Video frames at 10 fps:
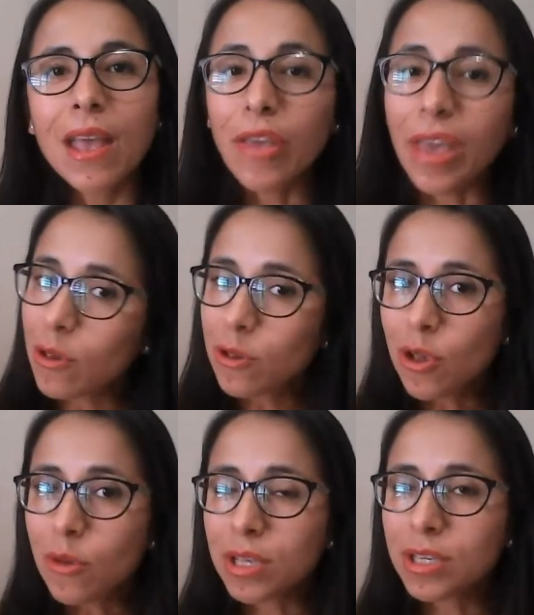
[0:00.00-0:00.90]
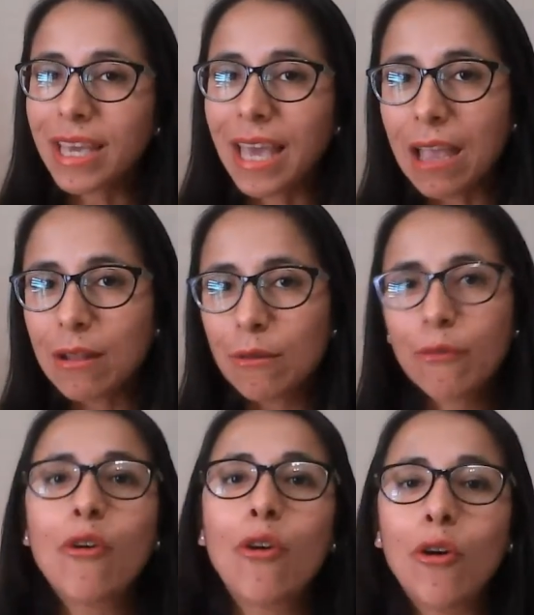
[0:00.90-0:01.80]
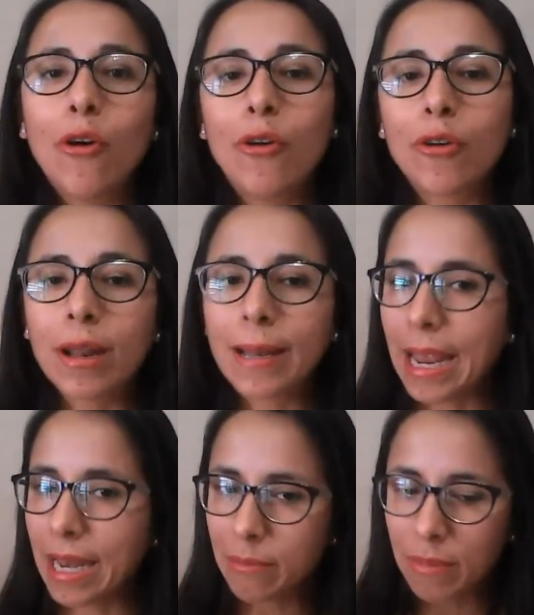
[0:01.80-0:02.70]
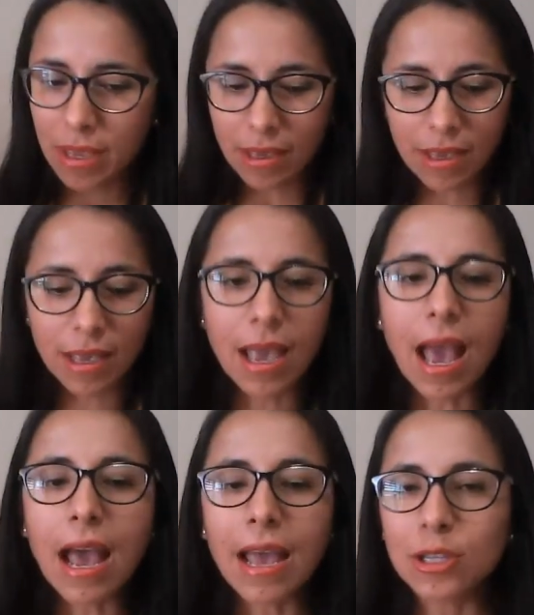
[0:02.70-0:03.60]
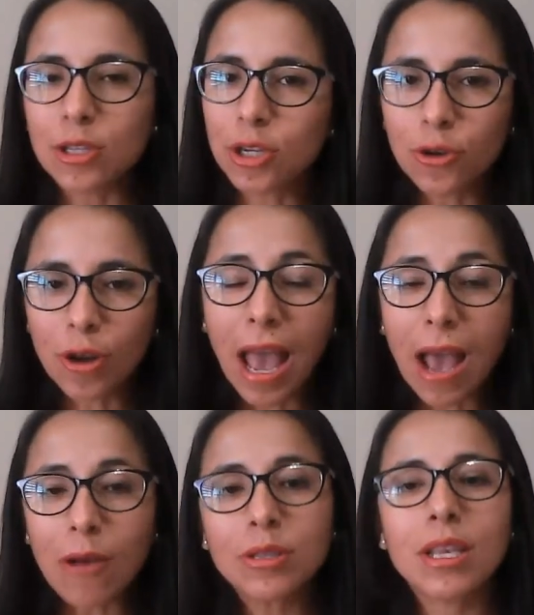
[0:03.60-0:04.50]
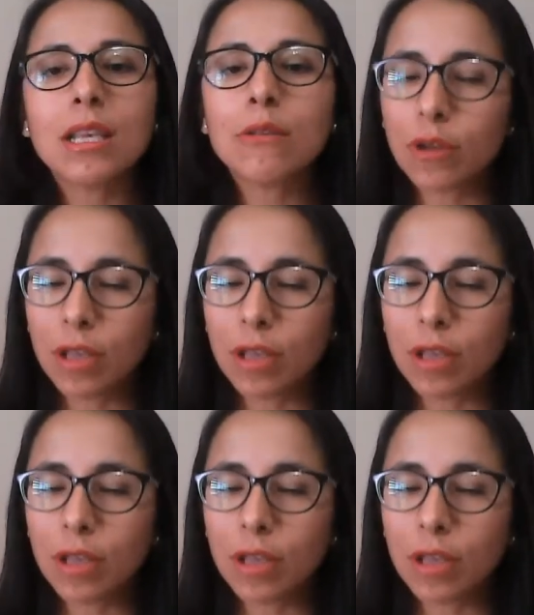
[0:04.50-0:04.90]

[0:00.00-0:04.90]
thank you so much again for letting me enter your houses, for